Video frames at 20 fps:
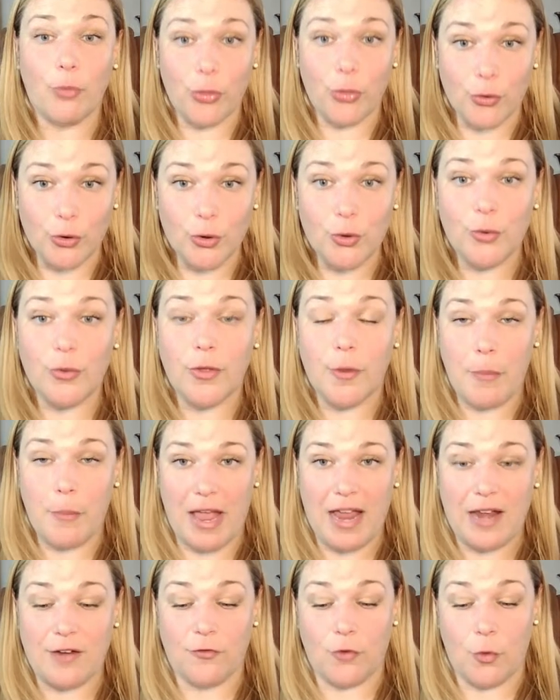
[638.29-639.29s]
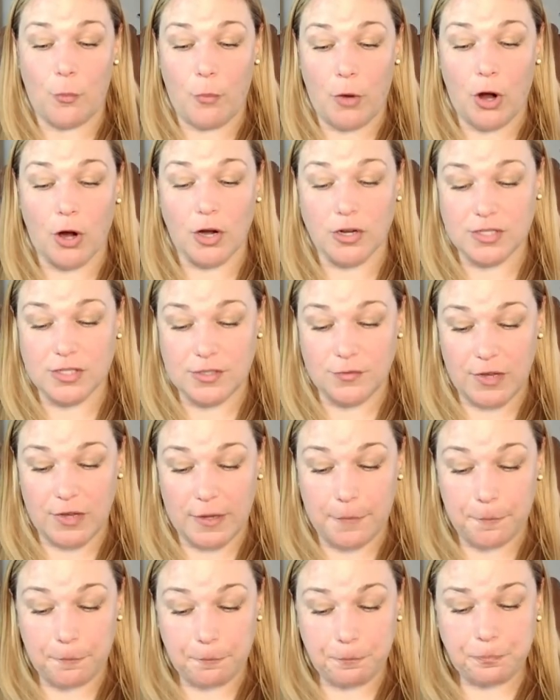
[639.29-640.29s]
through the painful parts of
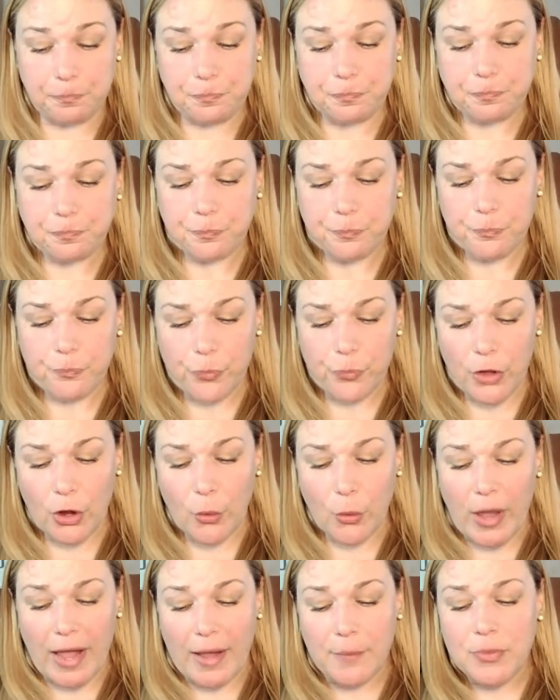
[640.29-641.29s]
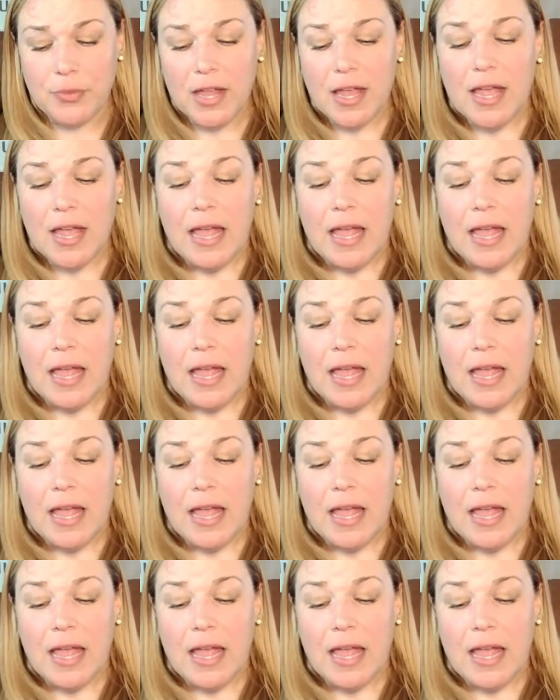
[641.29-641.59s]
it. Okay.